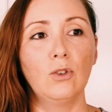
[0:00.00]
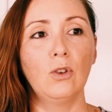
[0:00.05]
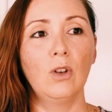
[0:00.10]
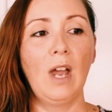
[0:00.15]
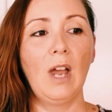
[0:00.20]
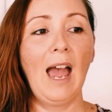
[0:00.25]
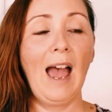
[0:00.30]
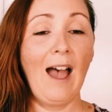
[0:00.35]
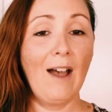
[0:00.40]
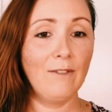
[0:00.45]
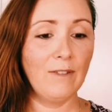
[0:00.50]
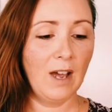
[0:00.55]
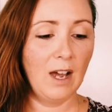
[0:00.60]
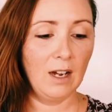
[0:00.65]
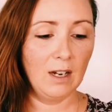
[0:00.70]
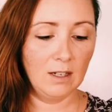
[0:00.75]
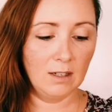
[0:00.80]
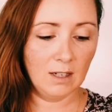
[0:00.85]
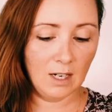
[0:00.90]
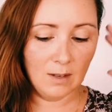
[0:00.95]
have
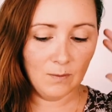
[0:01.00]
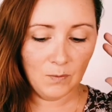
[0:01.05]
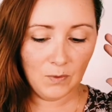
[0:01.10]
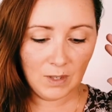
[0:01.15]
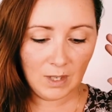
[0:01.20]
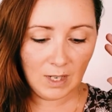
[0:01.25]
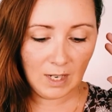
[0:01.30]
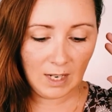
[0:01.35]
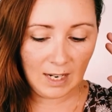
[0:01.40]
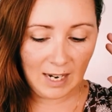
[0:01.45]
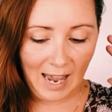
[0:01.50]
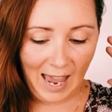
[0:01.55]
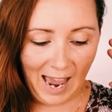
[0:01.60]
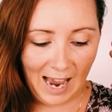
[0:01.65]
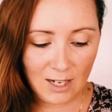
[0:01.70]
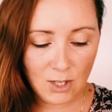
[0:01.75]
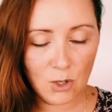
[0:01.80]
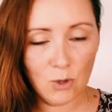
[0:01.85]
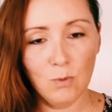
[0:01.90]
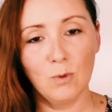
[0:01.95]
an
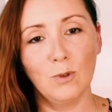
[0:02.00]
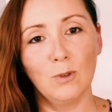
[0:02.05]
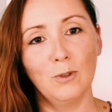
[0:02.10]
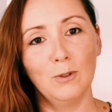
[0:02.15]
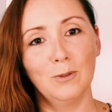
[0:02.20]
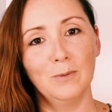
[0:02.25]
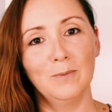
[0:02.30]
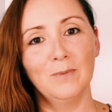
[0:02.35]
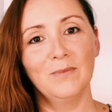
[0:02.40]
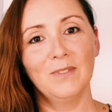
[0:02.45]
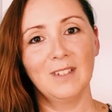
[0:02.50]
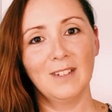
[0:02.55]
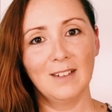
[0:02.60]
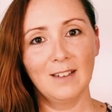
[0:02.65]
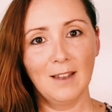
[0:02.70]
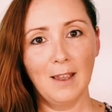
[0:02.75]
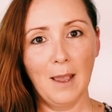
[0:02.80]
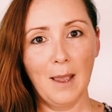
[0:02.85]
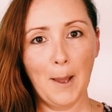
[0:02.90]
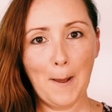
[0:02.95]
actual
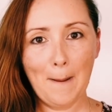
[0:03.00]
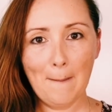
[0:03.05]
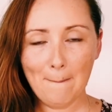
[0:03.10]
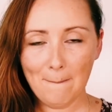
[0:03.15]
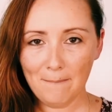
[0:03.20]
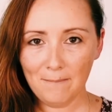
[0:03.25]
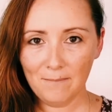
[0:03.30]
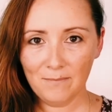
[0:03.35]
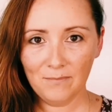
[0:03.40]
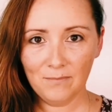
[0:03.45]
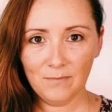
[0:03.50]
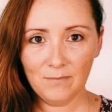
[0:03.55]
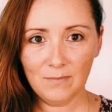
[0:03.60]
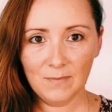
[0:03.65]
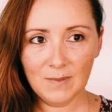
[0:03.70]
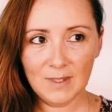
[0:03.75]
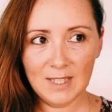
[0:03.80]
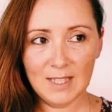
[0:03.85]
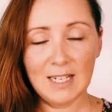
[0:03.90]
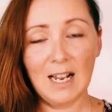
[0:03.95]

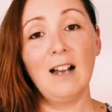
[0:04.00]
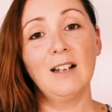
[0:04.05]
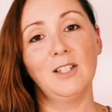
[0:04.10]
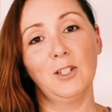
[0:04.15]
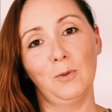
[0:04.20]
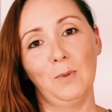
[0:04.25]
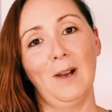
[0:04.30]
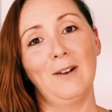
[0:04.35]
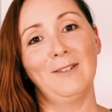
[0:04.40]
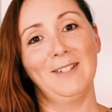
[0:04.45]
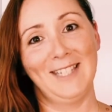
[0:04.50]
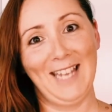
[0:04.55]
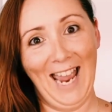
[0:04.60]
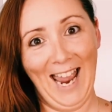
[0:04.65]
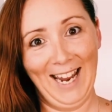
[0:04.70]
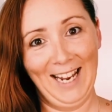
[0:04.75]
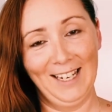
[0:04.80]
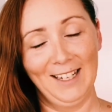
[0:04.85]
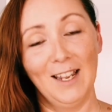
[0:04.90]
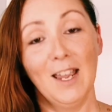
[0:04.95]
start to our
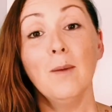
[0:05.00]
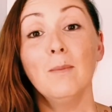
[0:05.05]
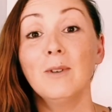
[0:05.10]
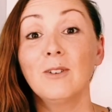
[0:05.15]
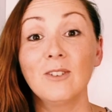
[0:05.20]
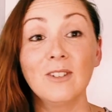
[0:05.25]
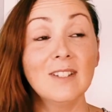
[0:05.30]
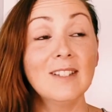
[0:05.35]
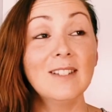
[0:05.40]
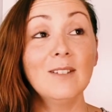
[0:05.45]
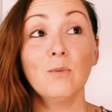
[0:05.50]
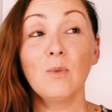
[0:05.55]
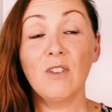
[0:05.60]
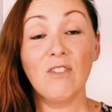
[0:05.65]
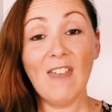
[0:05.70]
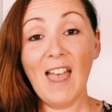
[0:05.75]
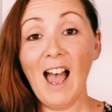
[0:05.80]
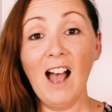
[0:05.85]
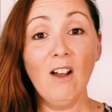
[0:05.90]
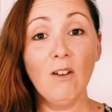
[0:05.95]
day. Because
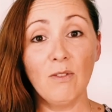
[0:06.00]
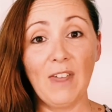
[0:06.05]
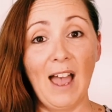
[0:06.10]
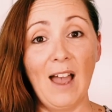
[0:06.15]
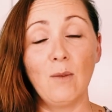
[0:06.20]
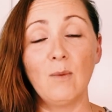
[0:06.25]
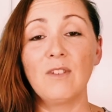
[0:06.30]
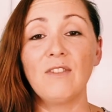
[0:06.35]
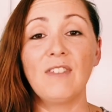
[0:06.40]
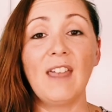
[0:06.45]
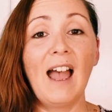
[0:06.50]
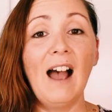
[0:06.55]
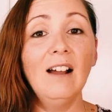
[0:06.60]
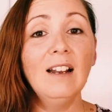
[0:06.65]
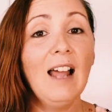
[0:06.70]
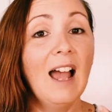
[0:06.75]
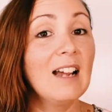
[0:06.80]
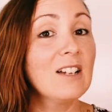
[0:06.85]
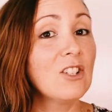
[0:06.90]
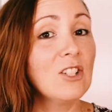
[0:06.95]
without
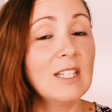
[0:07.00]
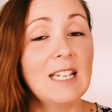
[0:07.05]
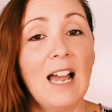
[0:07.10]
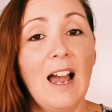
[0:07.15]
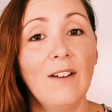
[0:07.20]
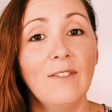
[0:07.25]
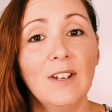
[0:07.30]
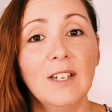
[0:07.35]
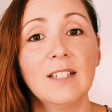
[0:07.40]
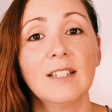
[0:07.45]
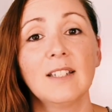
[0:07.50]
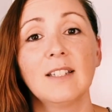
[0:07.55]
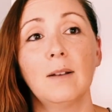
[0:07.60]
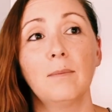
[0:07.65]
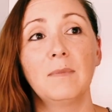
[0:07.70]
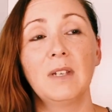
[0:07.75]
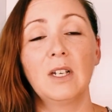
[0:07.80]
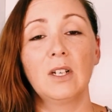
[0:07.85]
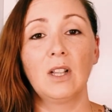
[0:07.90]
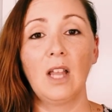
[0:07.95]
actually having
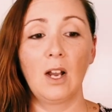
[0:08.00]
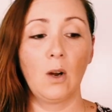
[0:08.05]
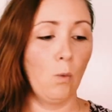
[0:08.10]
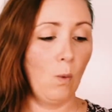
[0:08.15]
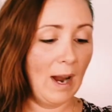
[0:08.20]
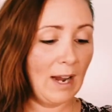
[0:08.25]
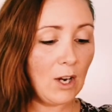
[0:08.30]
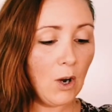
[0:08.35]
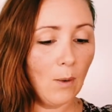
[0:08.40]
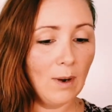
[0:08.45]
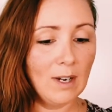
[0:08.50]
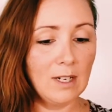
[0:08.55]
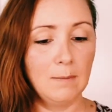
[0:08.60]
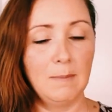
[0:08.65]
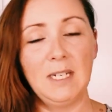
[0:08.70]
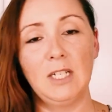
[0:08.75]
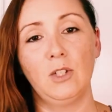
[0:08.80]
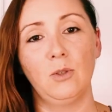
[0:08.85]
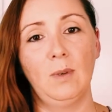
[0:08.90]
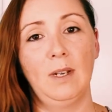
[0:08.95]
something like we're going to
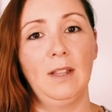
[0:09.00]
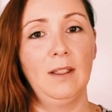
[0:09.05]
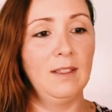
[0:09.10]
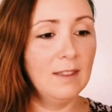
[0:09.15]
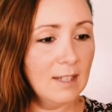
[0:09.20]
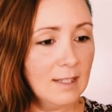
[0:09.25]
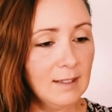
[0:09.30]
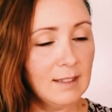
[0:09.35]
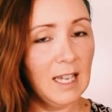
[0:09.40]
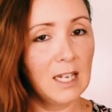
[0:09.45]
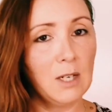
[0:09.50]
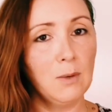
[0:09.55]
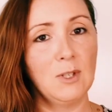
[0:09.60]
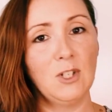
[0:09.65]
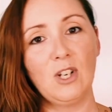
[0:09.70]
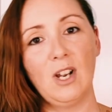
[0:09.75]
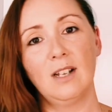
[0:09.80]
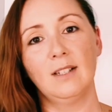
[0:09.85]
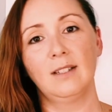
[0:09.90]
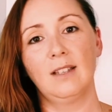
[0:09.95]
be doing this language
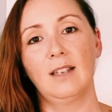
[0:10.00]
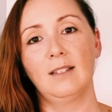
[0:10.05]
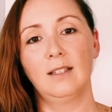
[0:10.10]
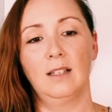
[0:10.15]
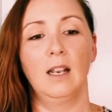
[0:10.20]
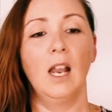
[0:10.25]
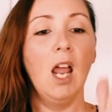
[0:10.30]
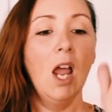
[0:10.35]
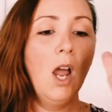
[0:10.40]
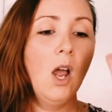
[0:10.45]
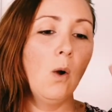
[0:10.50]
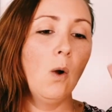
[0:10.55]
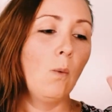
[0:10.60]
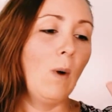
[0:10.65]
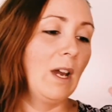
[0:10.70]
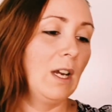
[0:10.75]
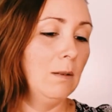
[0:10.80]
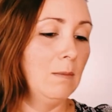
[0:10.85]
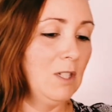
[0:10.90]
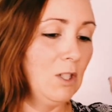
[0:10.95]
arts lesson, we're
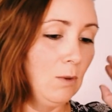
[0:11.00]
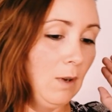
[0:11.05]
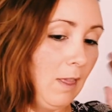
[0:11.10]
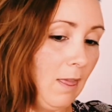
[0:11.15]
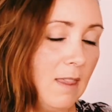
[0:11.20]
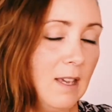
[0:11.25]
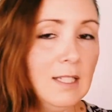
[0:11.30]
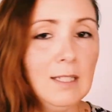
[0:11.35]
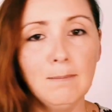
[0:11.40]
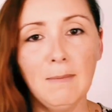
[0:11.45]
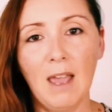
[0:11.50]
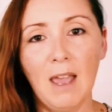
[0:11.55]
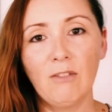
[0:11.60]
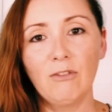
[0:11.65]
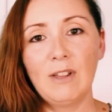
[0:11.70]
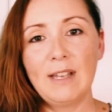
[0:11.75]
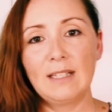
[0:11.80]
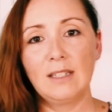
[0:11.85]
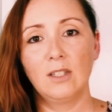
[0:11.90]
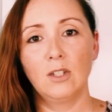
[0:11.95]
going to be doing this math
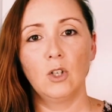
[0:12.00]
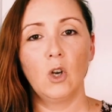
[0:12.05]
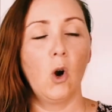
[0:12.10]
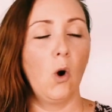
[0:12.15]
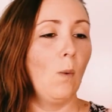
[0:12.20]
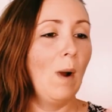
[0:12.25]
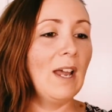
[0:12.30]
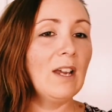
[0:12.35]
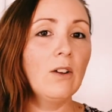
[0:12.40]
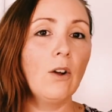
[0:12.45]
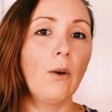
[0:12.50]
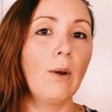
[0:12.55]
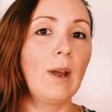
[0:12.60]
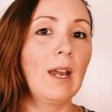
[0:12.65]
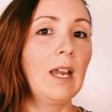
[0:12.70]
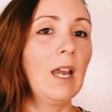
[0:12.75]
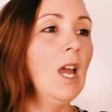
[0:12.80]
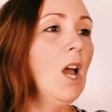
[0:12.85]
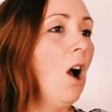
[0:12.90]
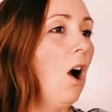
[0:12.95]
lesson, or we're
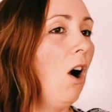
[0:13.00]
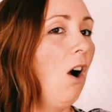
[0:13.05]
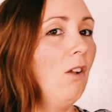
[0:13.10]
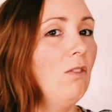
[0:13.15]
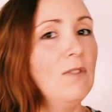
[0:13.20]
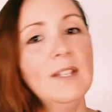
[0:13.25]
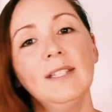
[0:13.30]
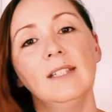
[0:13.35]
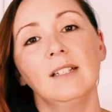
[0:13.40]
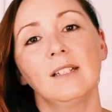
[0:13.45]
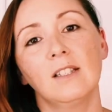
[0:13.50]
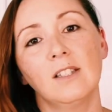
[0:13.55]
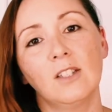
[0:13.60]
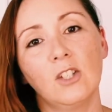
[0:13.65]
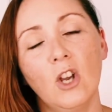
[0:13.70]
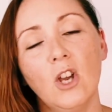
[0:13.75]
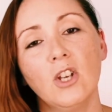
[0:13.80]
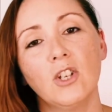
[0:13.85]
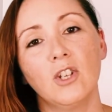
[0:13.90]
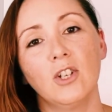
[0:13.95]
going on this
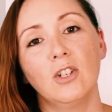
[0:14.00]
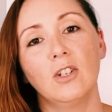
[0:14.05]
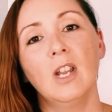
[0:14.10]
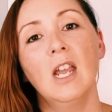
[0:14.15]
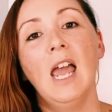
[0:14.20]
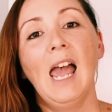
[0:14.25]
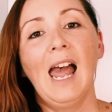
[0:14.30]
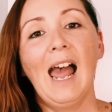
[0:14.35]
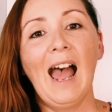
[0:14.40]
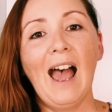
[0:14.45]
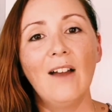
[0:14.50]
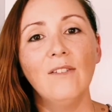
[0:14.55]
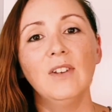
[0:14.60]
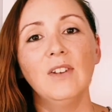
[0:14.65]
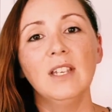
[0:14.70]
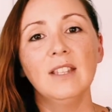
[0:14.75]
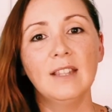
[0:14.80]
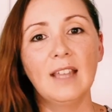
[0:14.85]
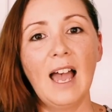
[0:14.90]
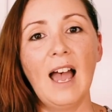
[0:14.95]
excursion,
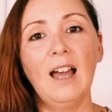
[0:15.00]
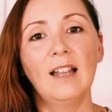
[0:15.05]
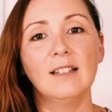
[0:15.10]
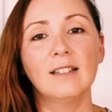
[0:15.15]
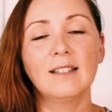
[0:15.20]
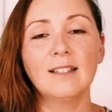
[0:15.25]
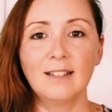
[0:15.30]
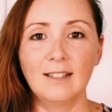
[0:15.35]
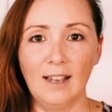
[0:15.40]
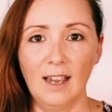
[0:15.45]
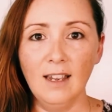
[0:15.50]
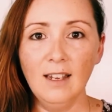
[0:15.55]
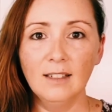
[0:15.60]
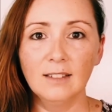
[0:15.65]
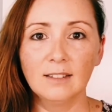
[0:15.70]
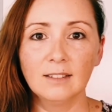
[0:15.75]
having that set